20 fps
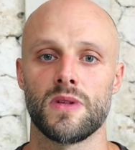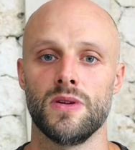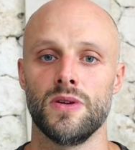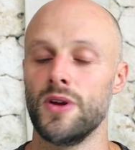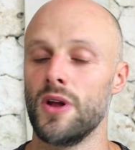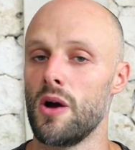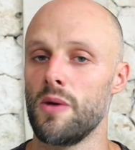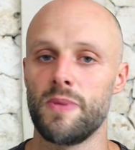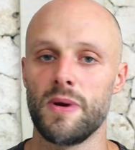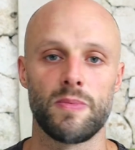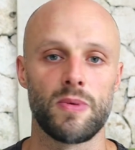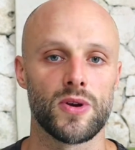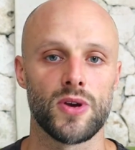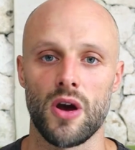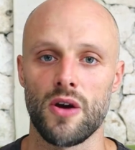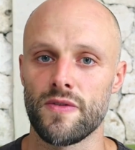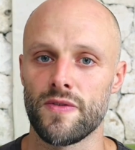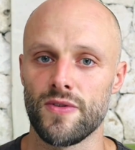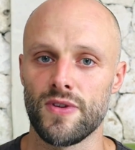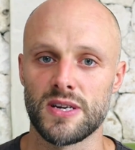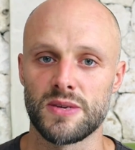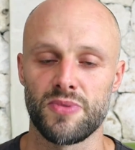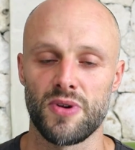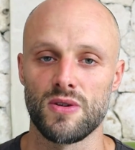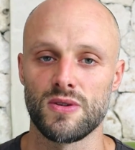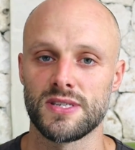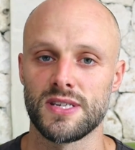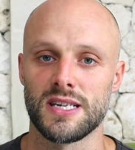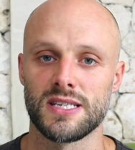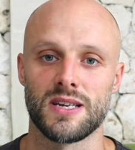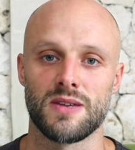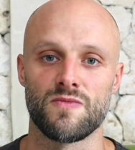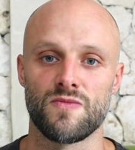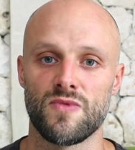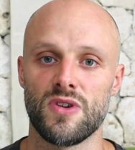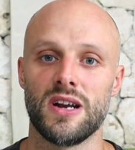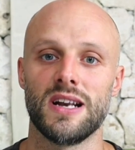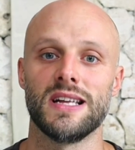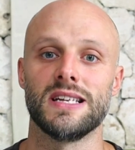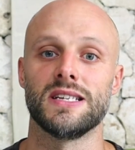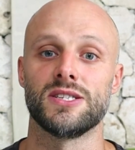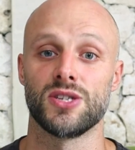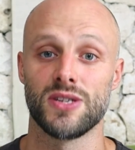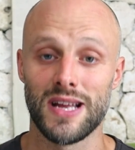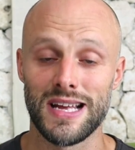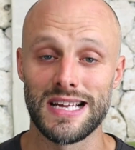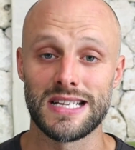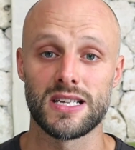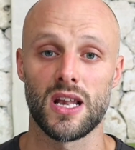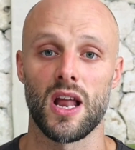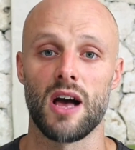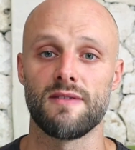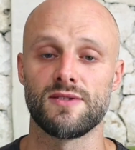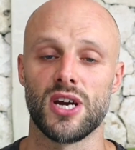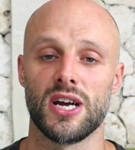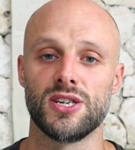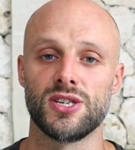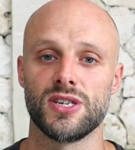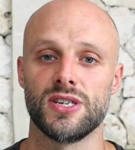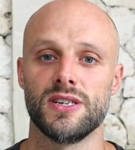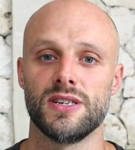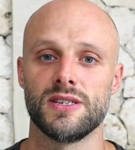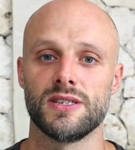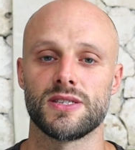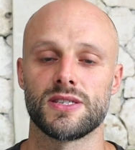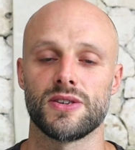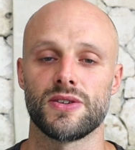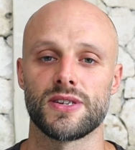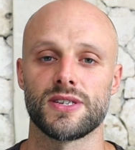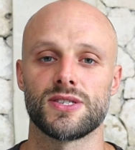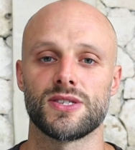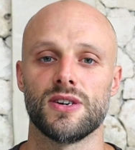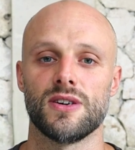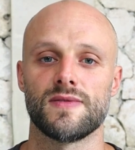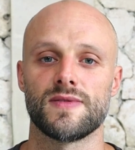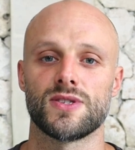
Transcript: people are going through this process, and really it's life-changing sort of stuff.